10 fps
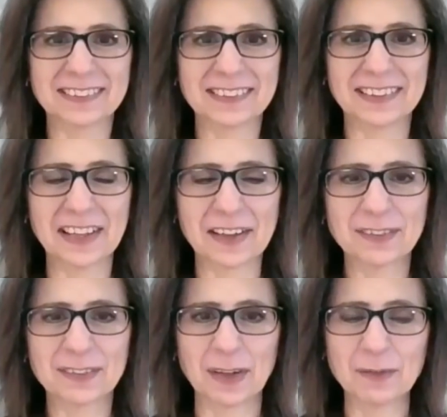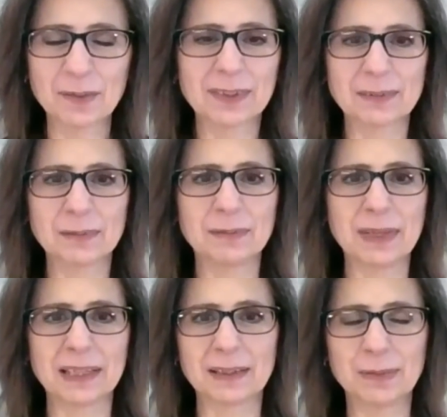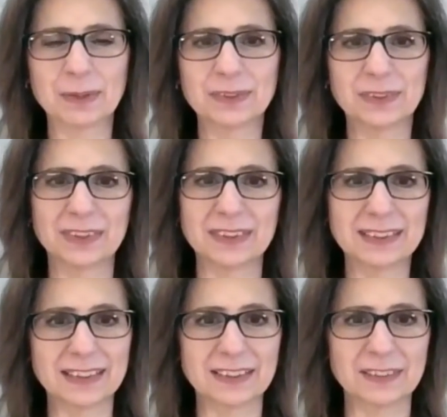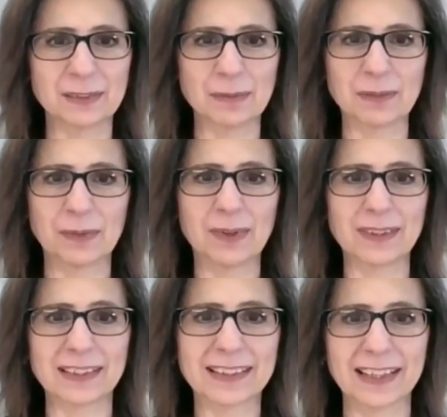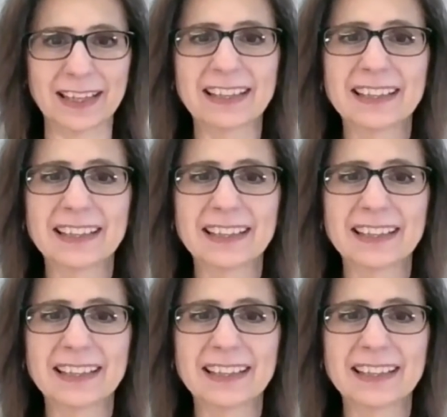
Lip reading: I have to. I'm going to make a poster and stick it on my wall, I think.